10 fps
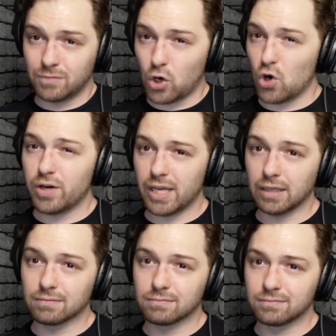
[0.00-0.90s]

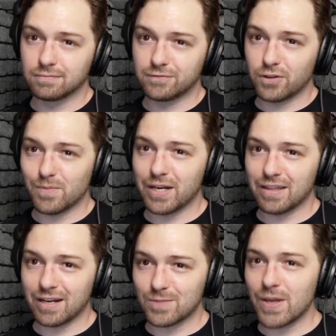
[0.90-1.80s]
hurting for the money
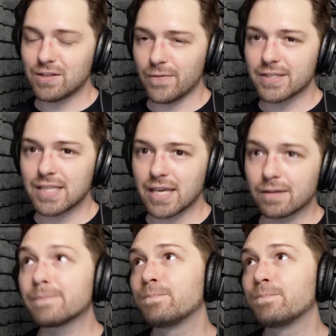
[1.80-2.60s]
that I spent on this thing.